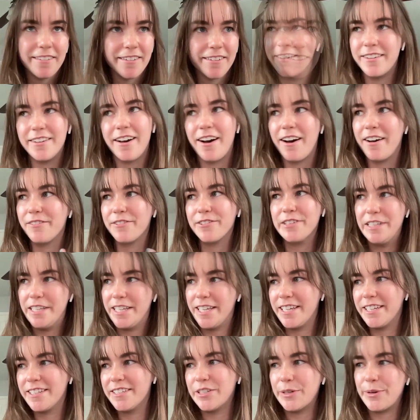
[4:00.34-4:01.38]
not
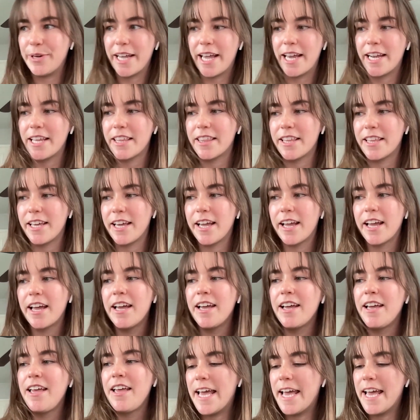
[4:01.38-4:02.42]
really doing anything.
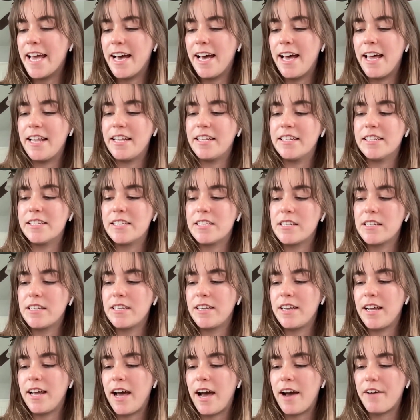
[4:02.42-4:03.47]
And
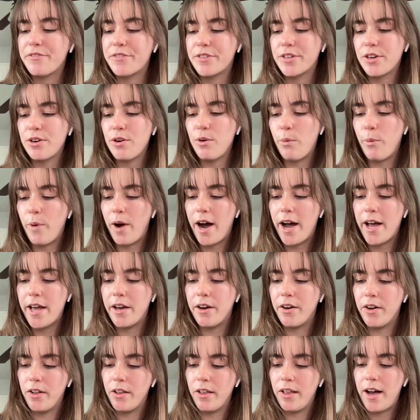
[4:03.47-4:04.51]
after a
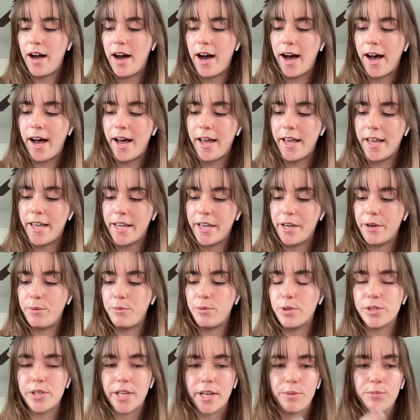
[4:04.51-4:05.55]
while, I
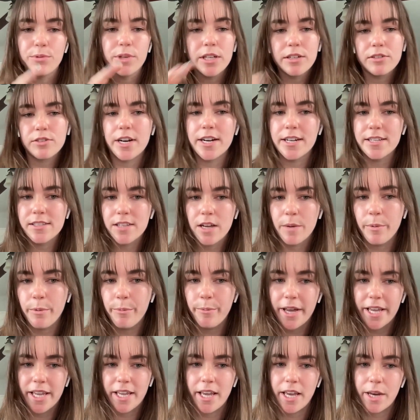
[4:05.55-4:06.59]
was really trying to step up
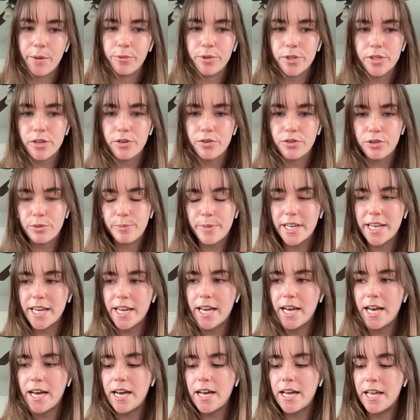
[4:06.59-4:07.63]
my game with social
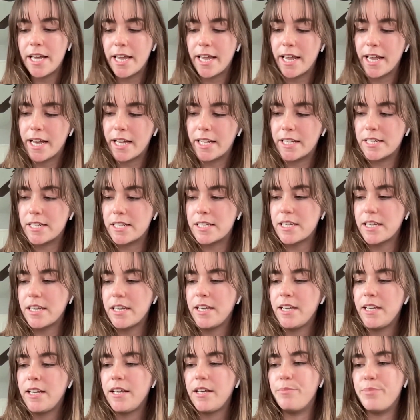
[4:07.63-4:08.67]
media and
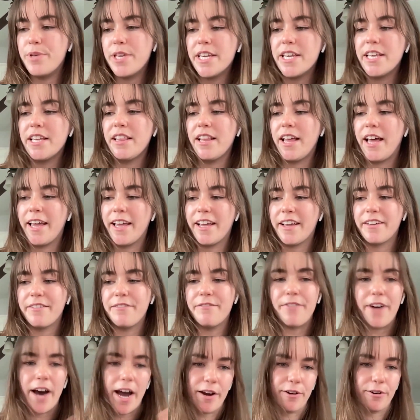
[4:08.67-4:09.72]
be
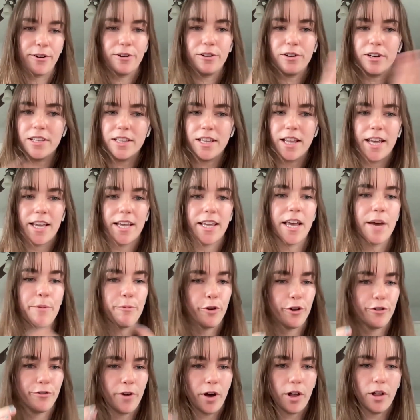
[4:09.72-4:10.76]
viral and get
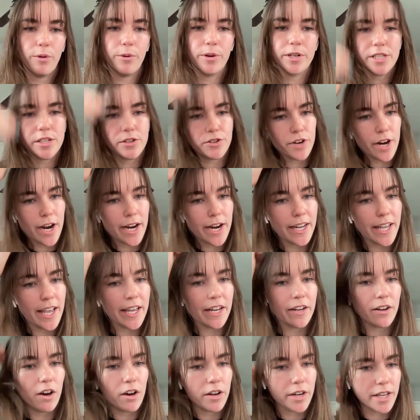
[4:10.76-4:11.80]
more followers and try and
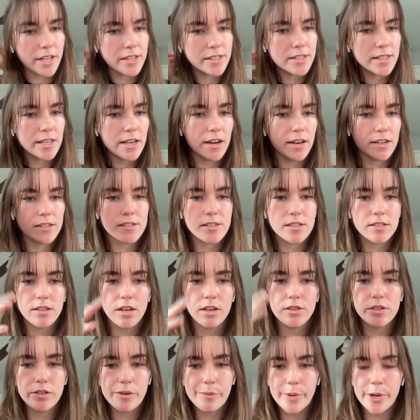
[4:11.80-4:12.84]
gain an audience there because I saw
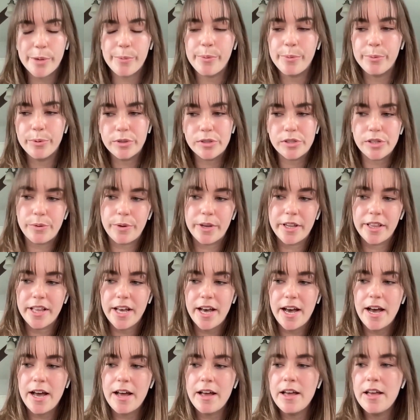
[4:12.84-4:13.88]
so many people doing
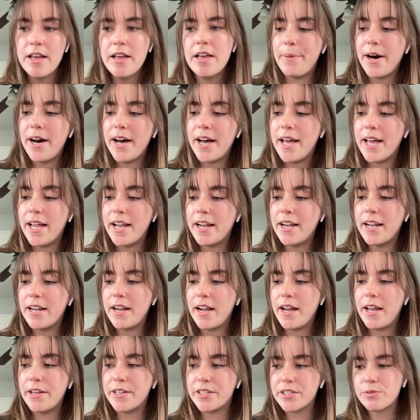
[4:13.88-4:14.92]
that. But
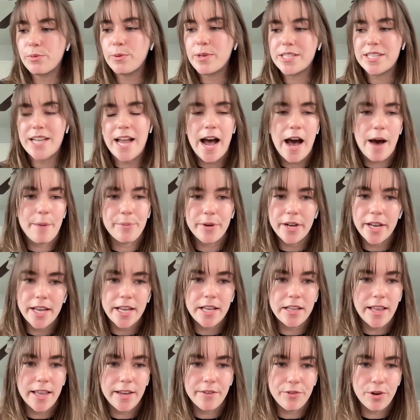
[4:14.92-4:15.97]
it just wasn't
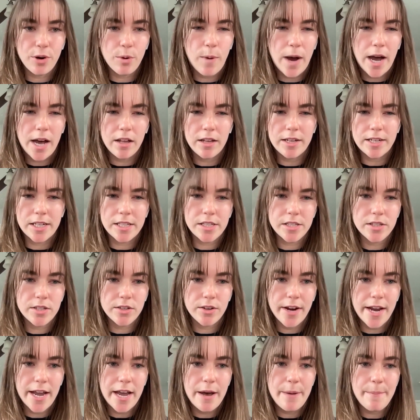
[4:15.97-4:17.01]
happening for a while on
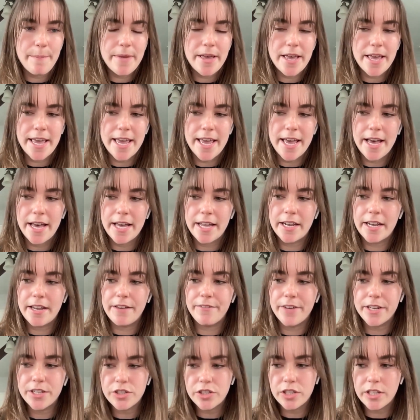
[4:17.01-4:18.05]
Instagram. And
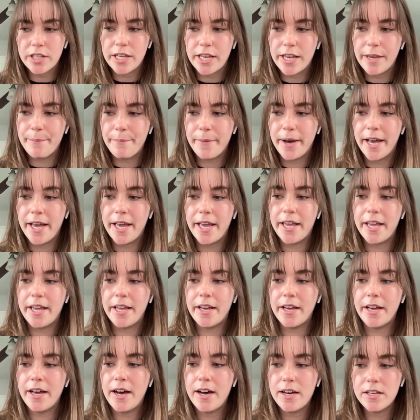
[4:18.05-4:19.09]
eventually
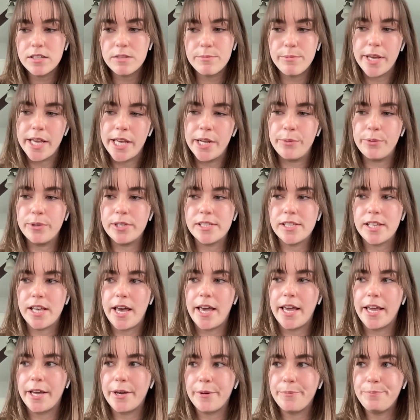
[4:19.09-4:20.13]
my husband was
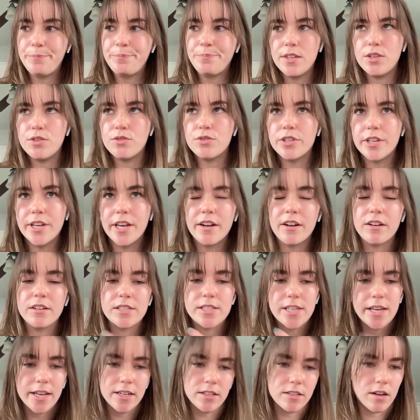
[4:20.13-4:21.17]
you should get on
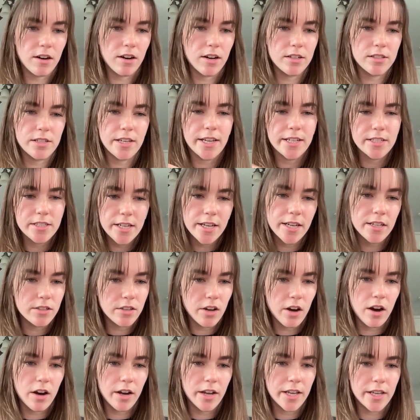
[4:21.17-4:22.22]
TikTok because
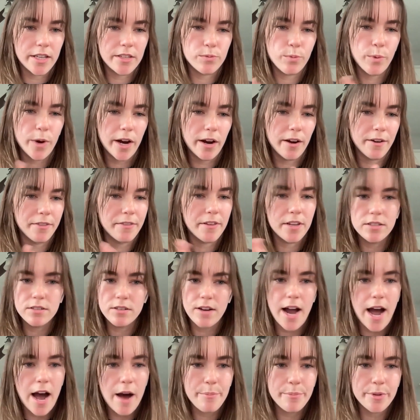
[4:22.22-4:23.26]
TikTok is where things are
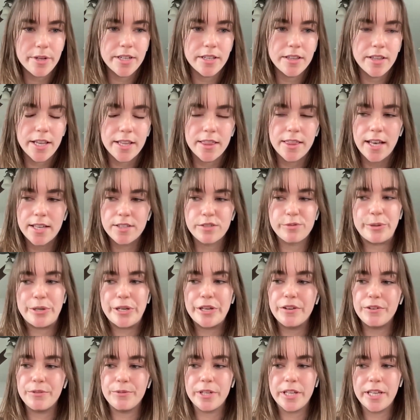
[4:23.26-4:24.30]
happening. That's where you
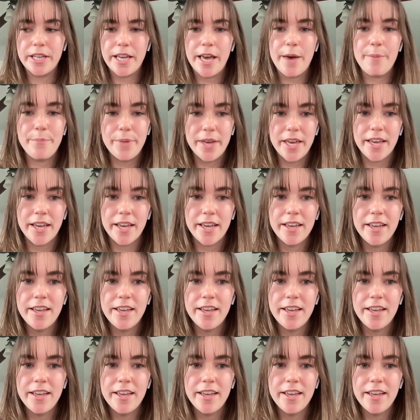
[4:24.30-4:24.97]
can really get big.